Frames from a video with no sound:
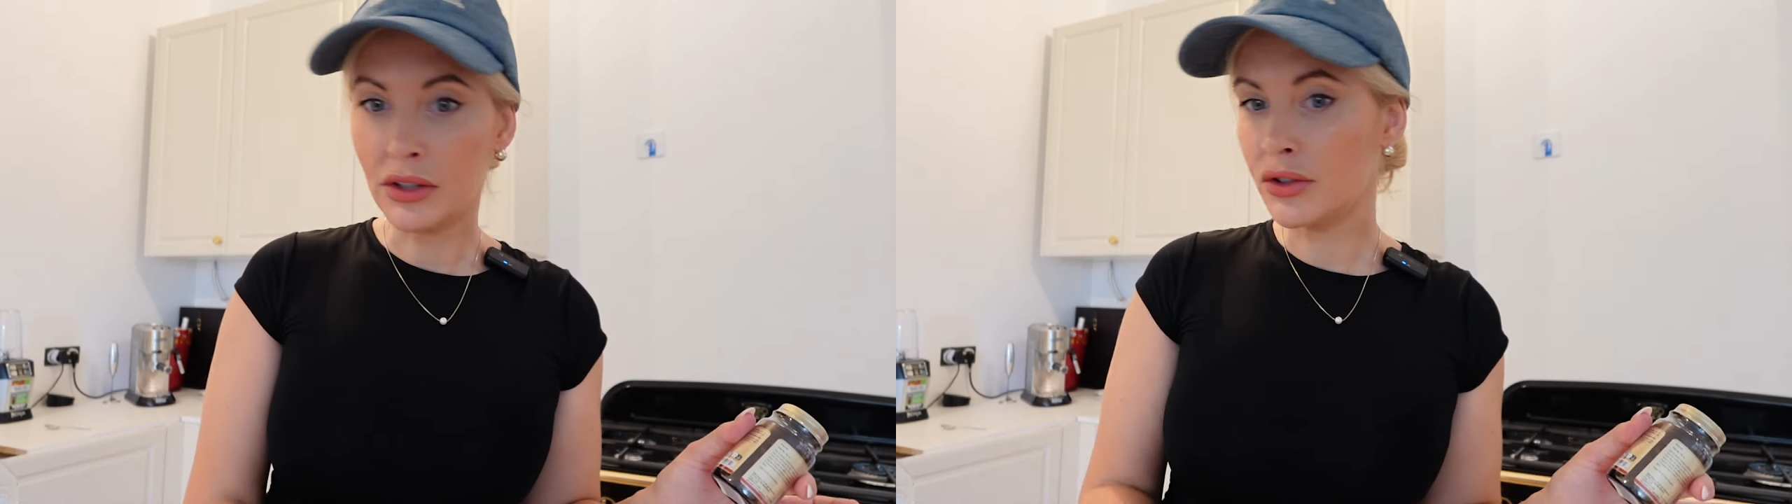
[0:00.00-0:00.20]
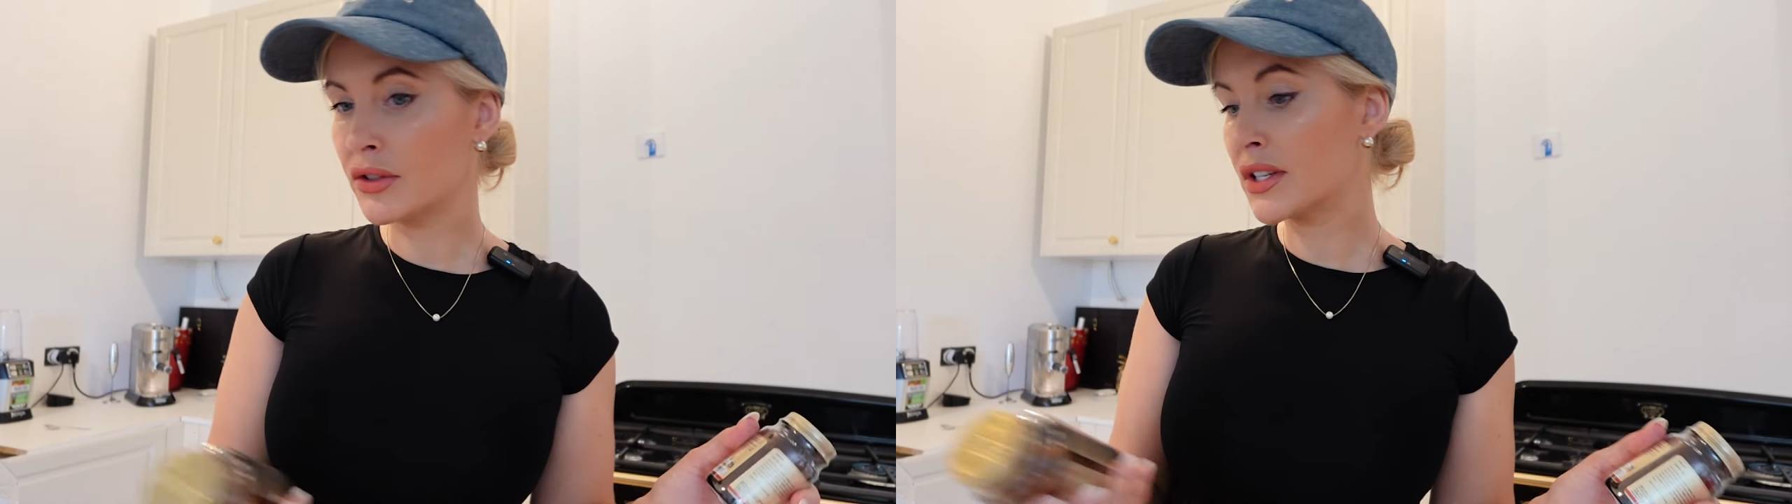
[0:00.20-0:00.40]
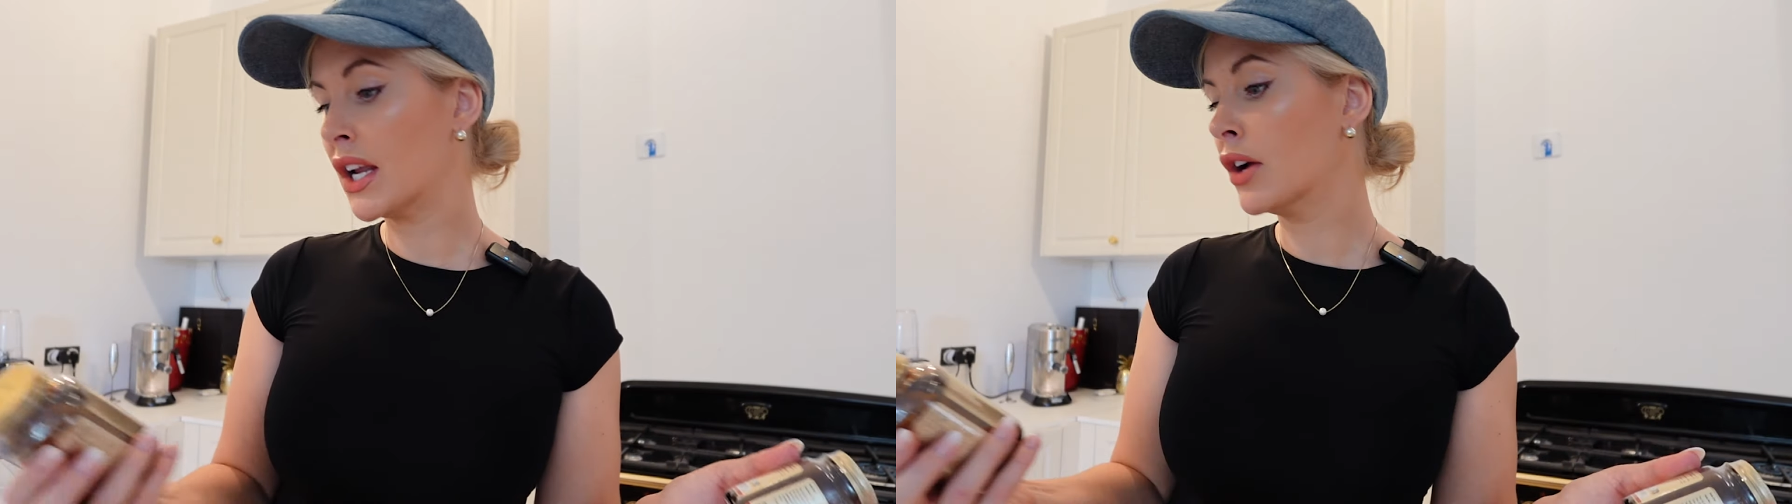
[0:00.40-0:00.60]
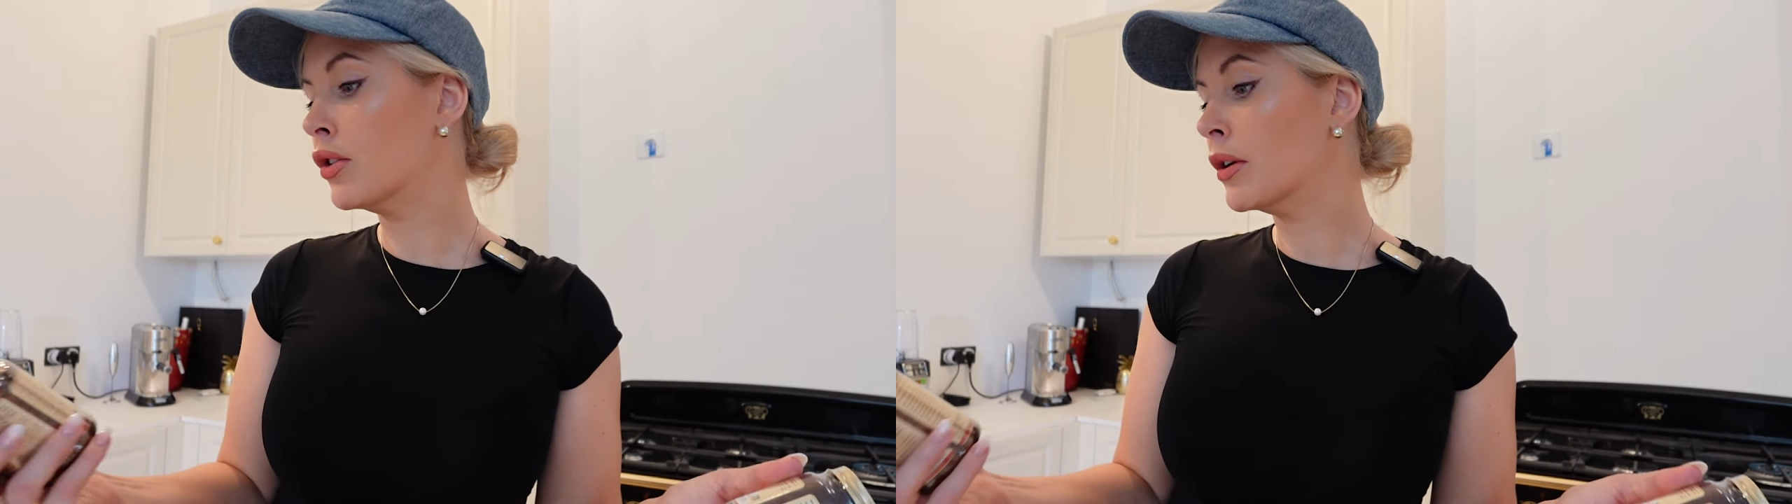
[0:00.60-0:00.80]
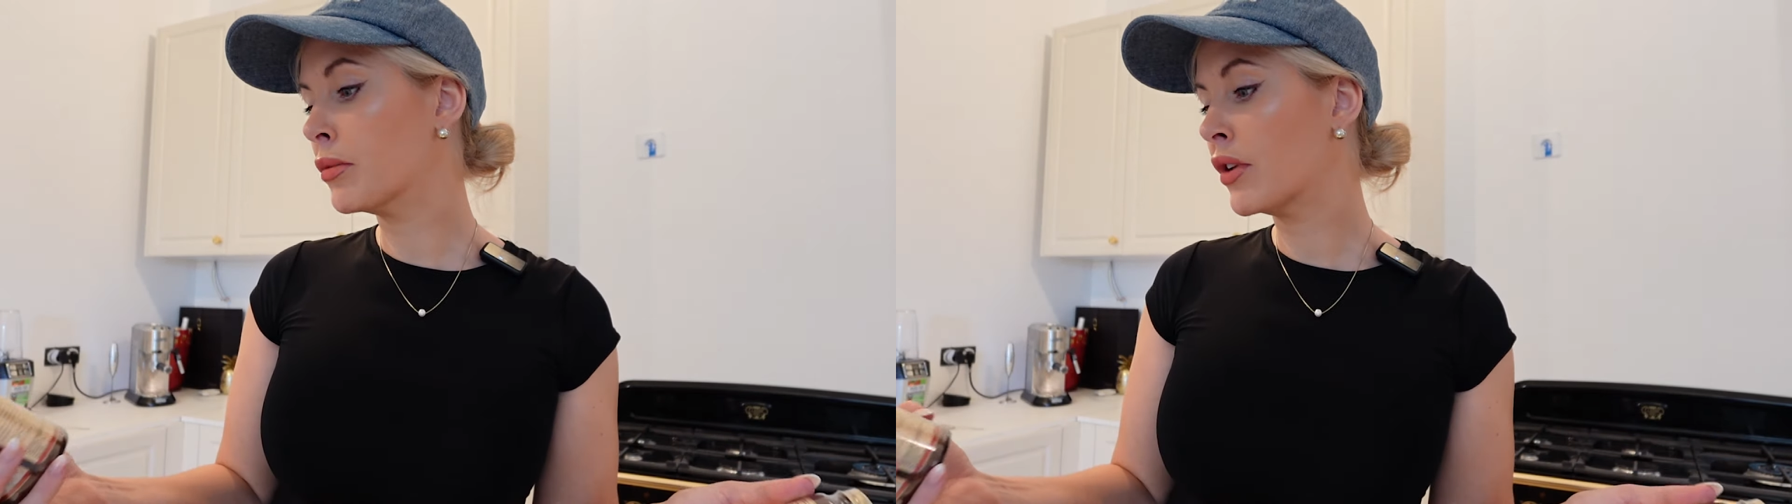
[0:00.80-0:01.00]
and just
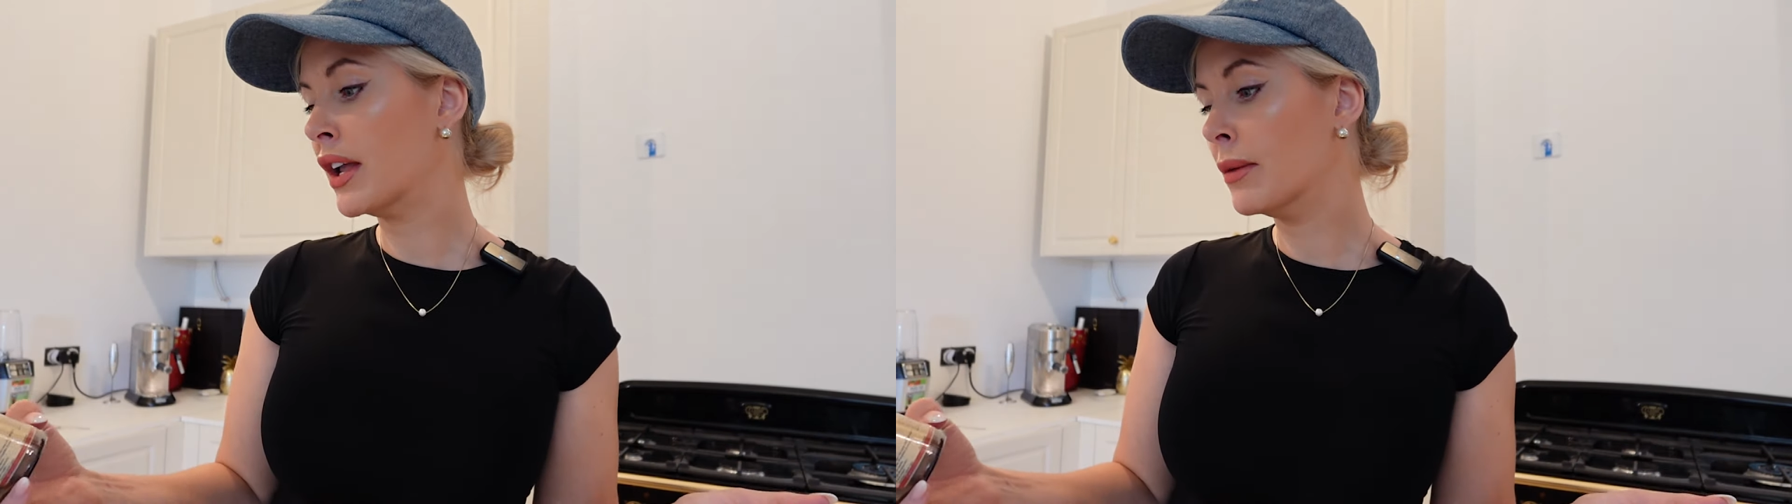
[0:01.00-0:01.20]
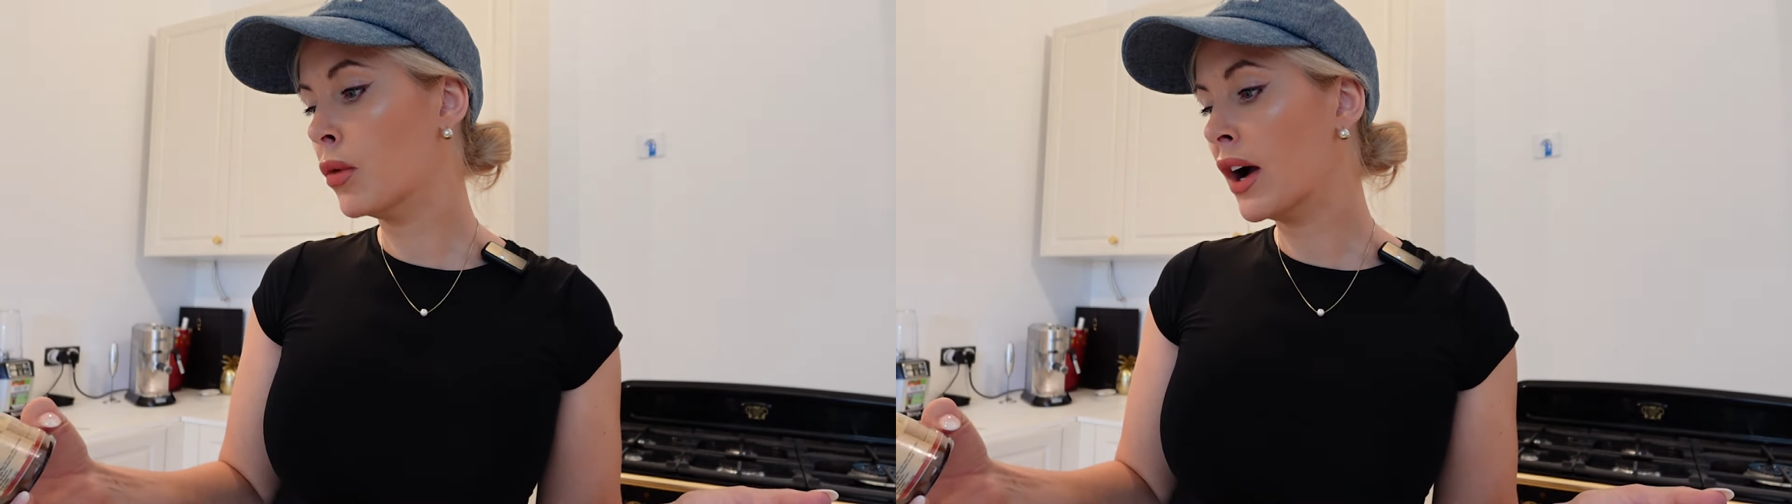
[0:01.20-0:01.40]
incorporating